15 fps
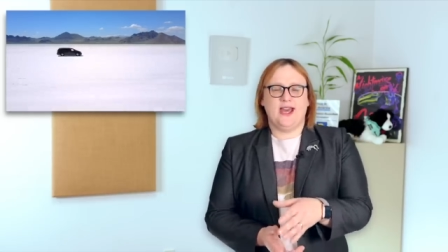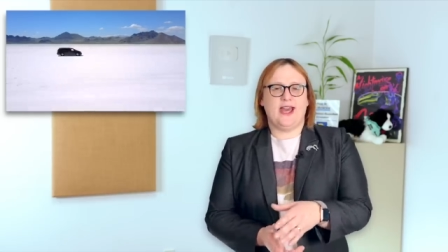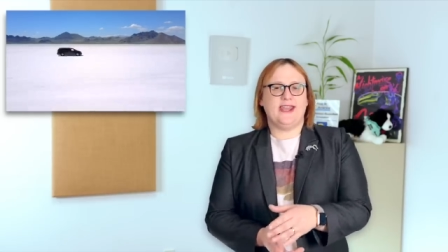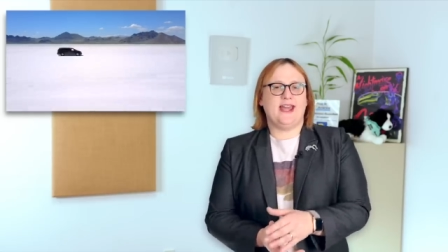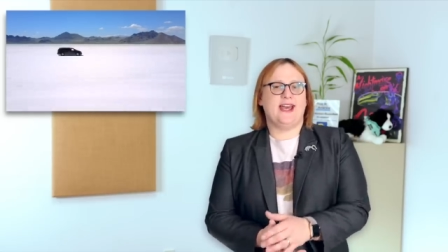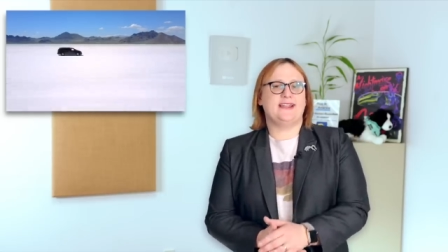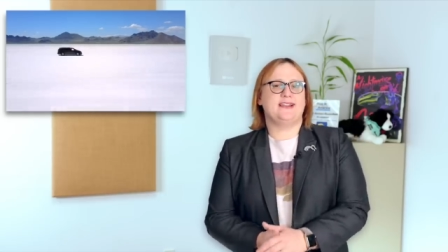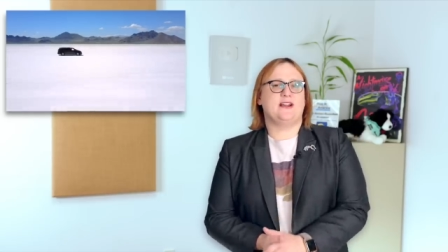
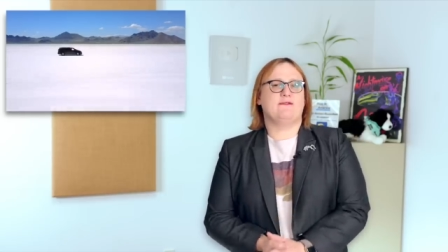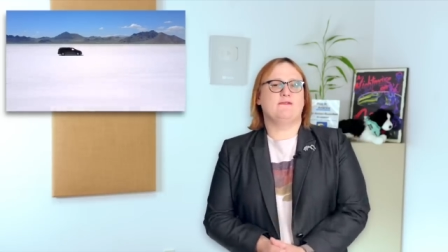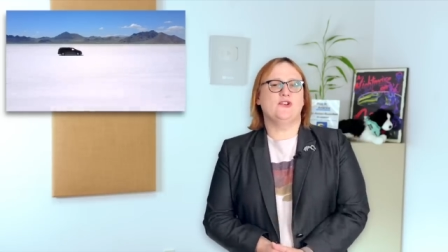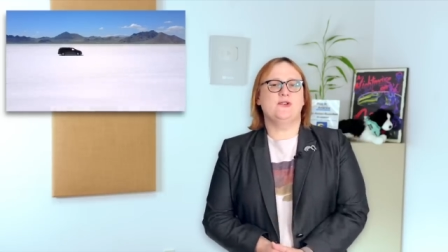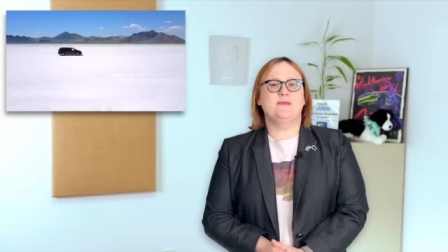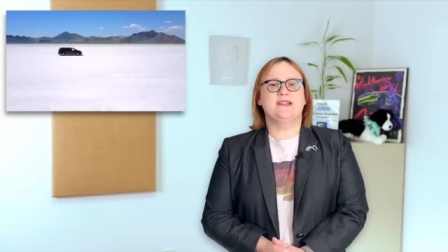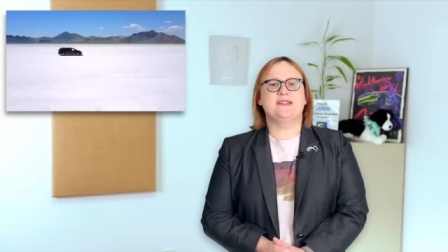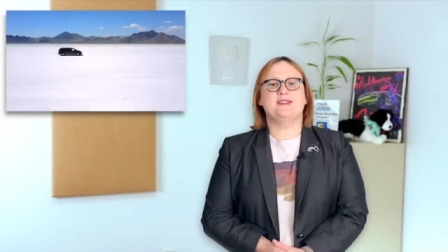and had enough
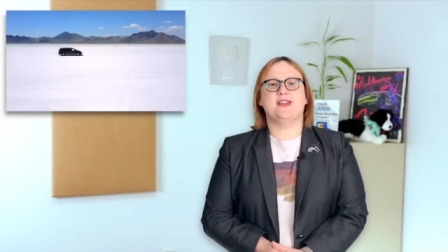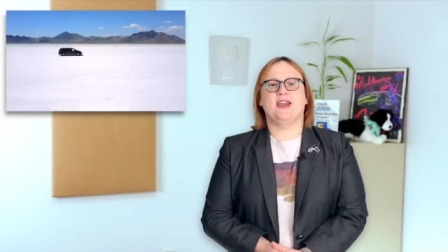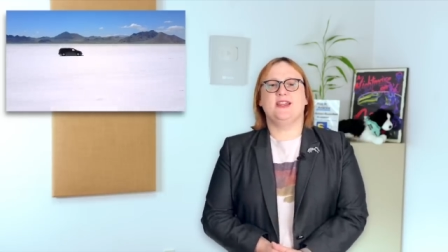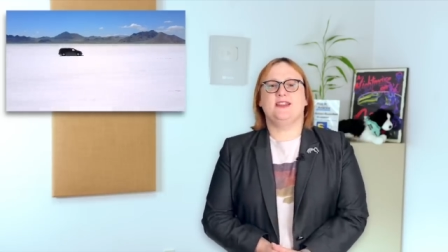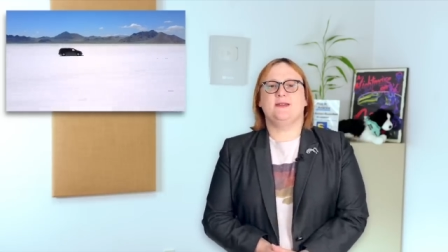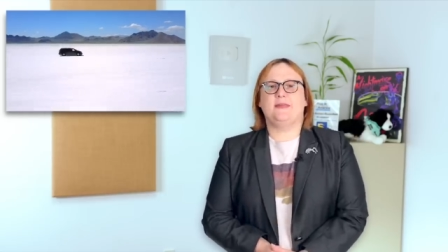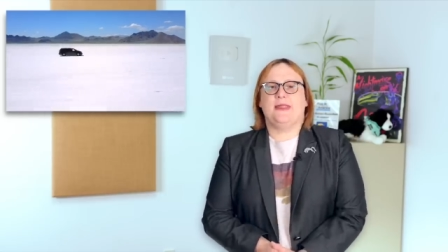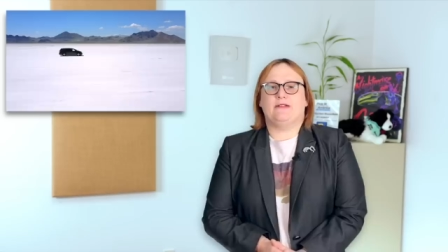room
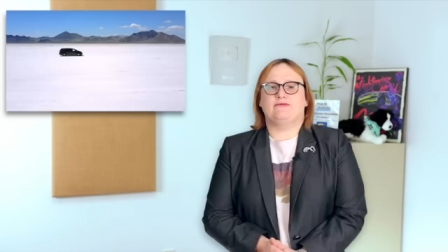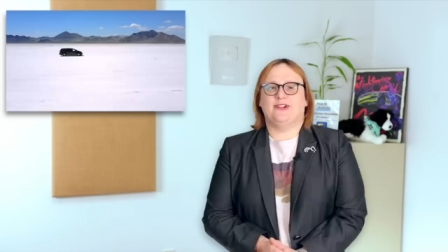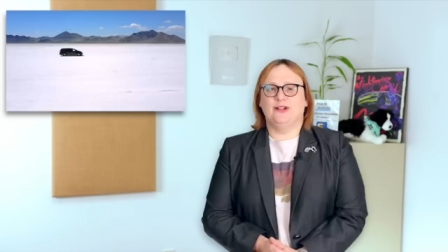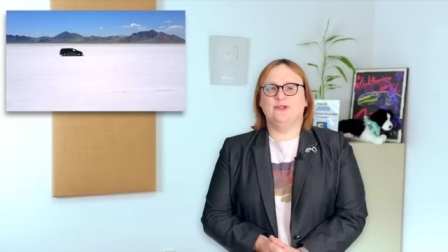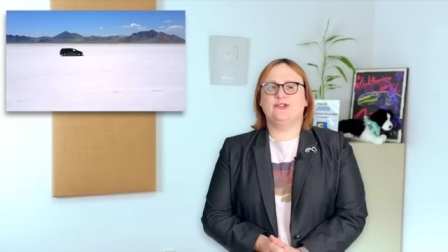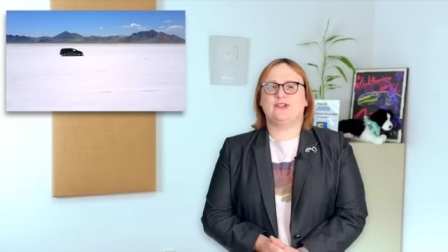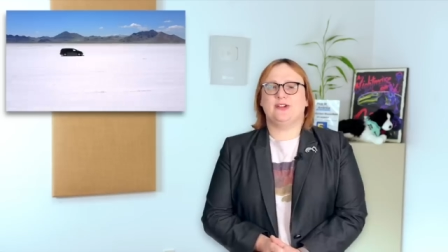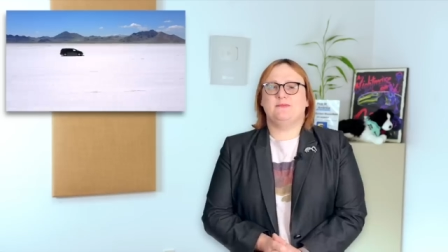inside them that
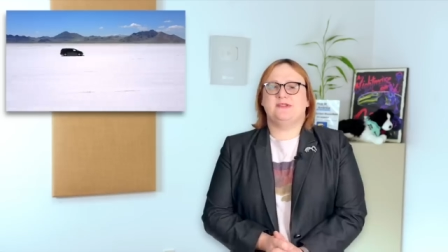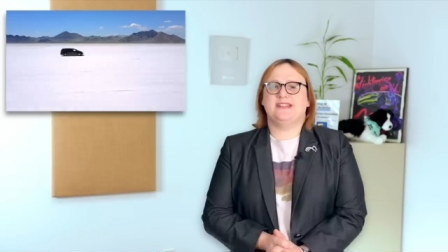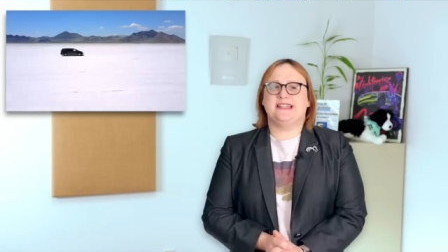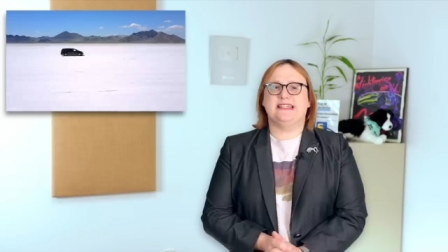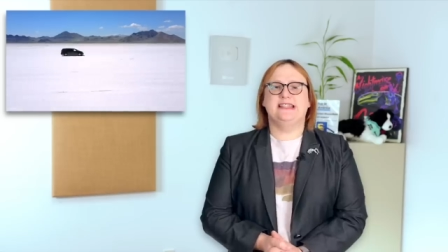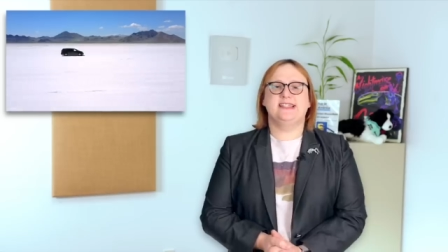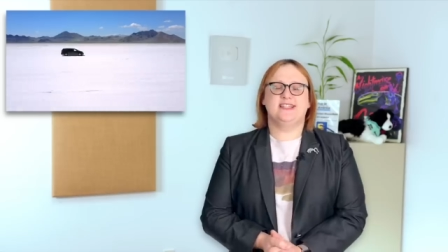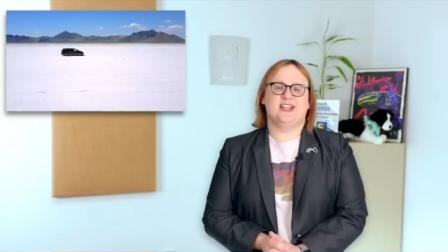road trips
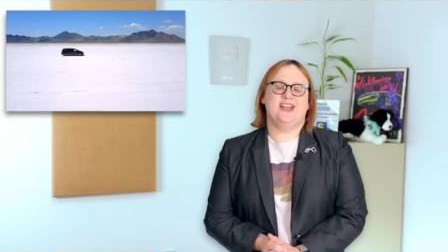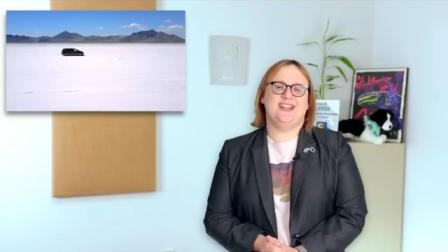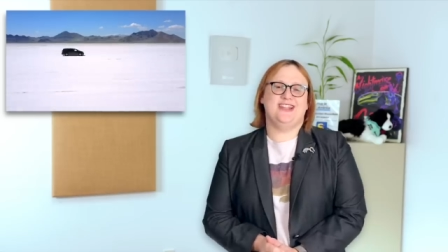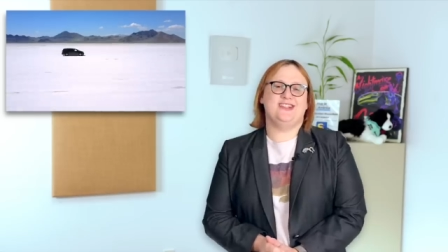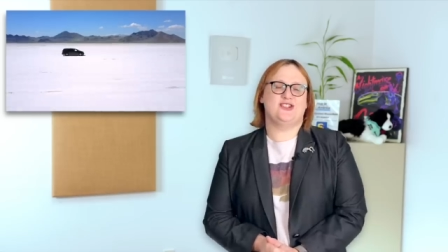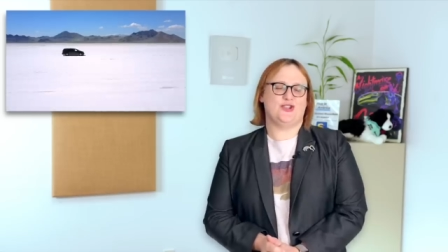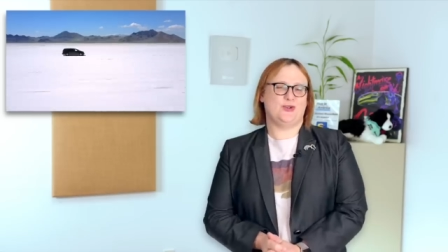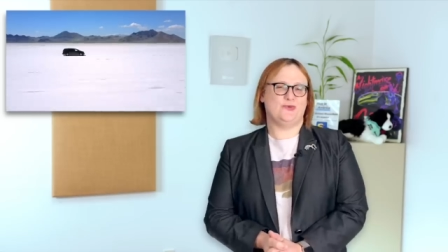didn't turn
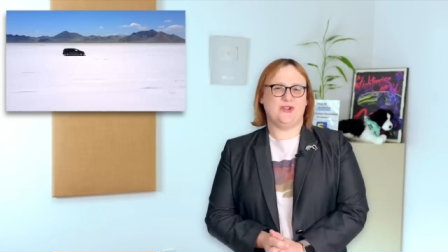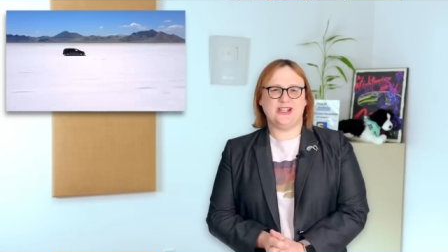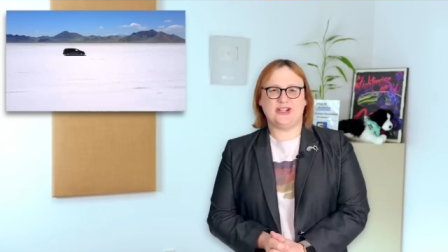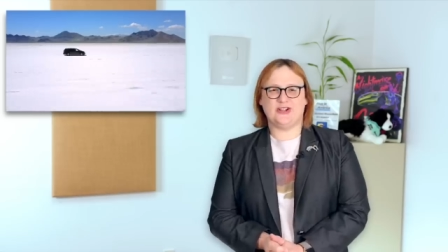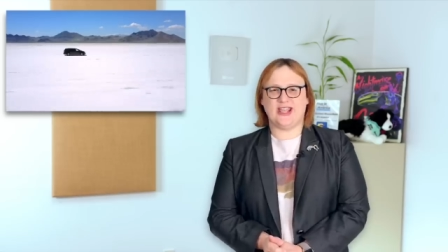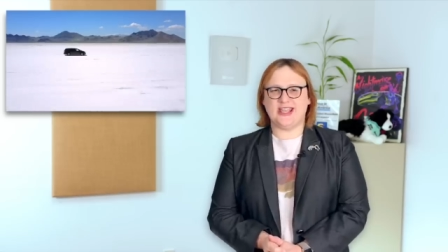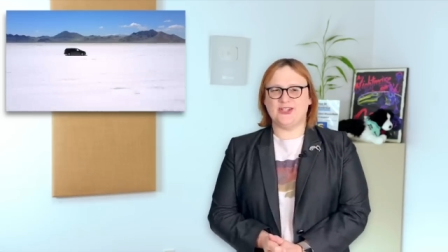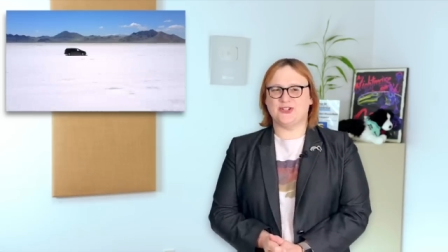into
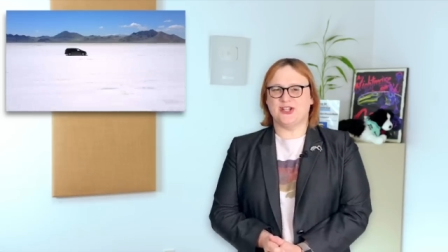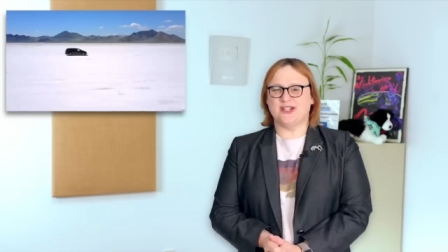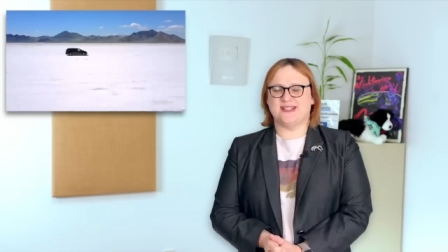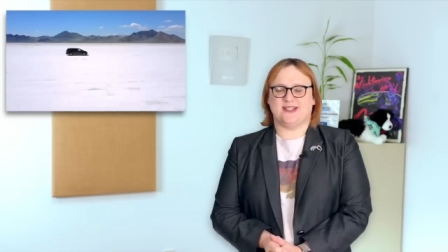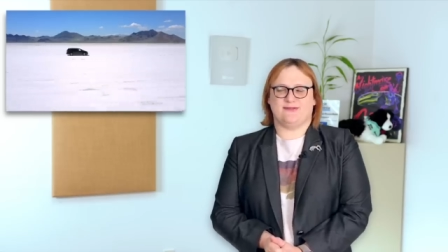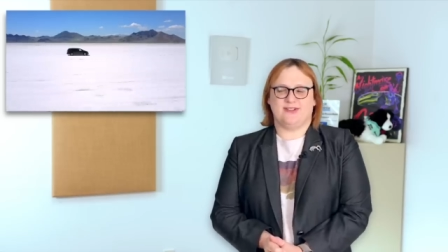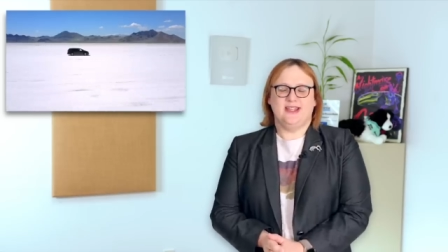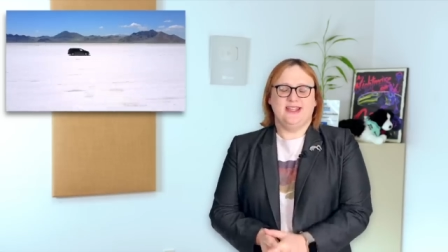recreations of